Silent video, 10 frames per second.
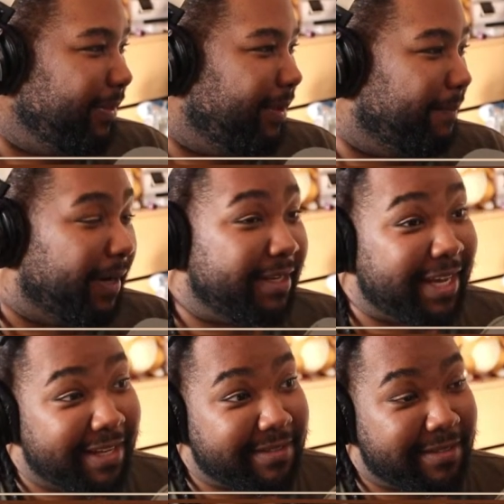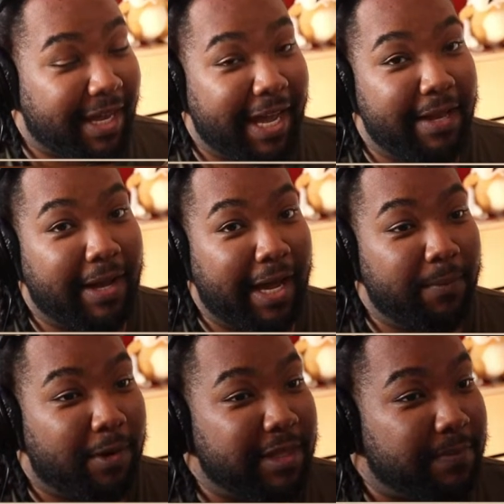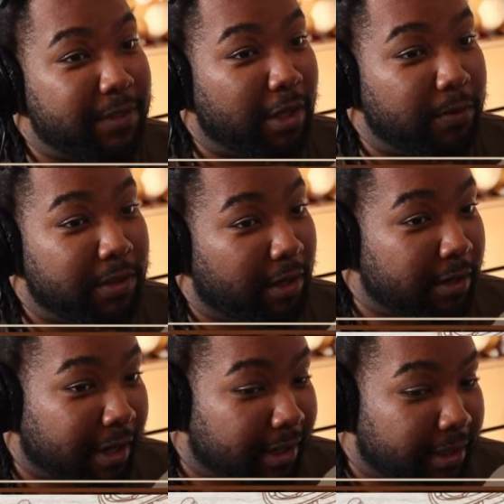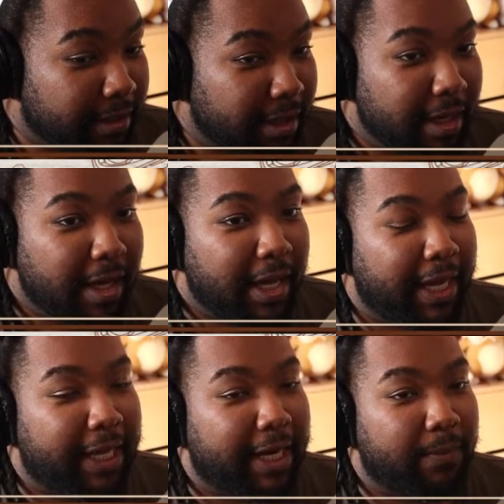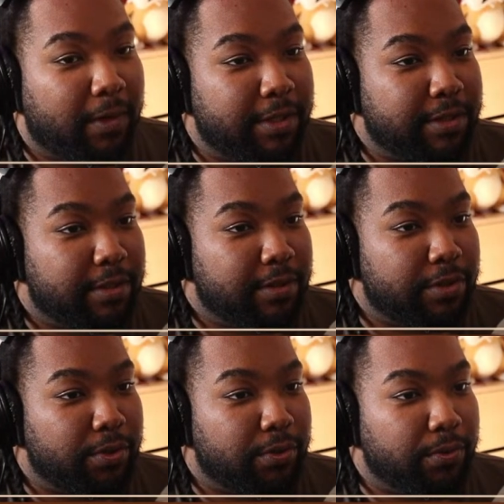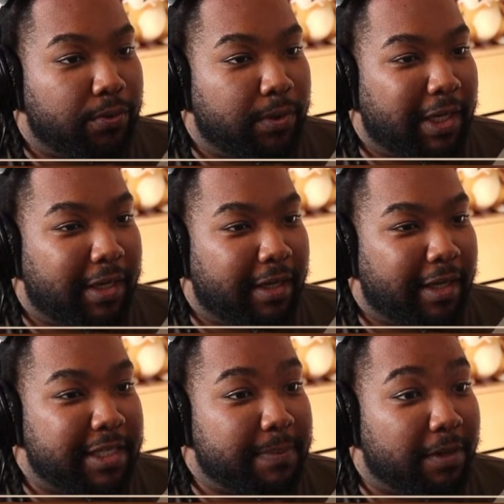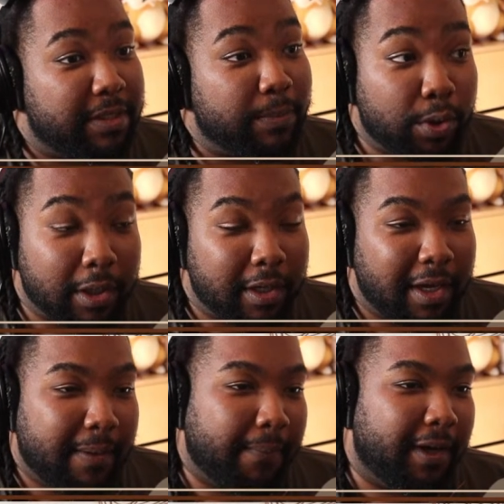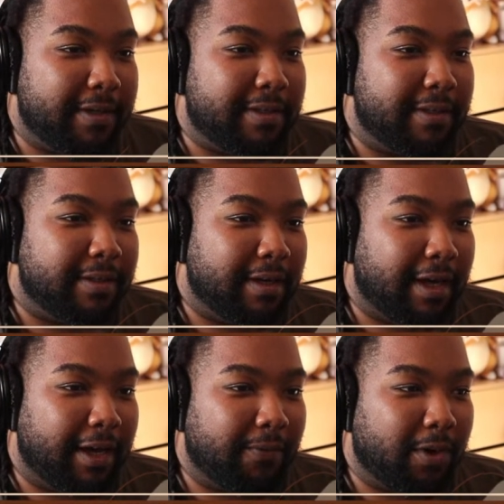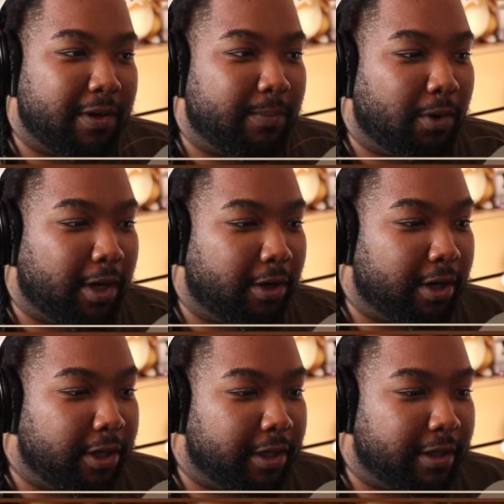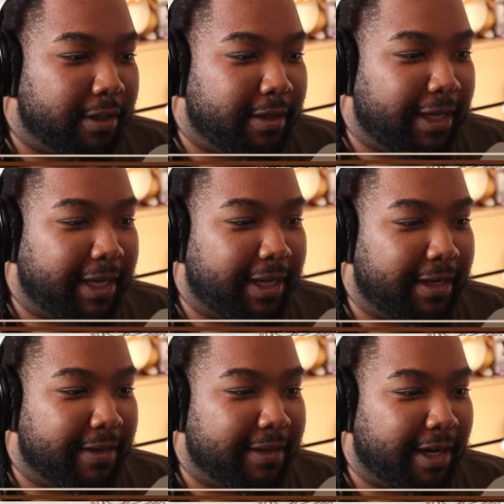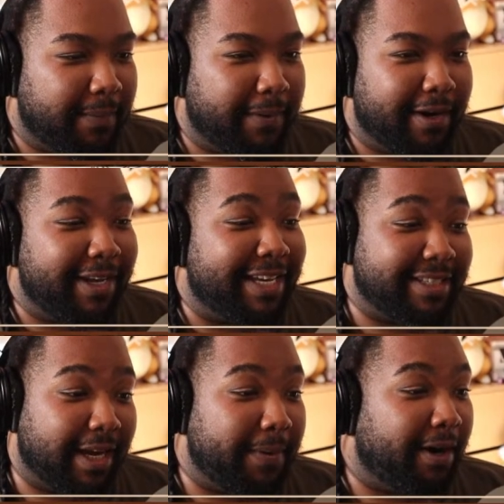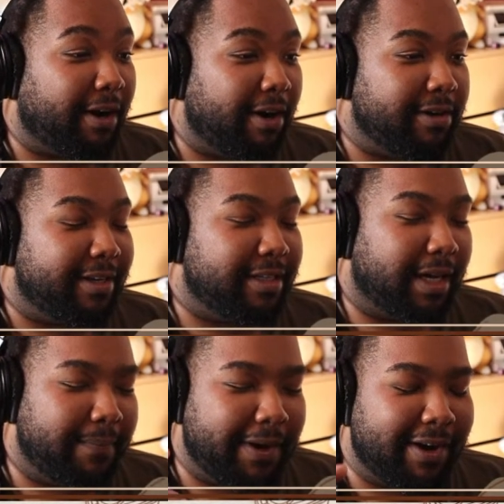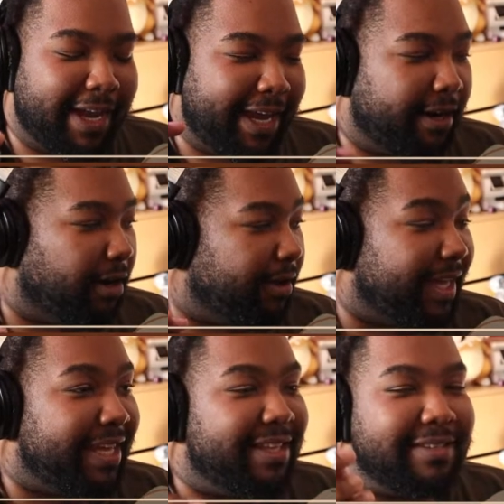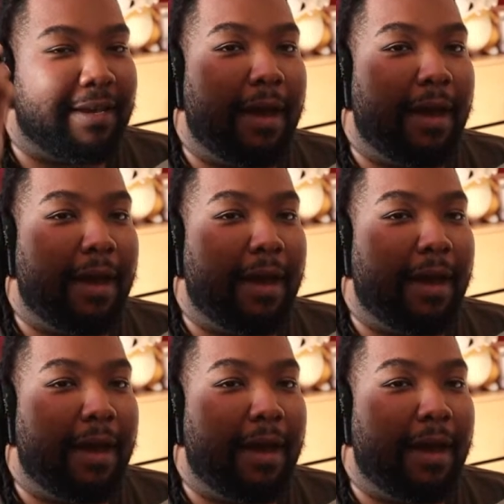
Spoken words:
But yes, I want them to go to the Dark Continent, and I want to experience more. But Hunter x Hunter and Chimera Ant arc is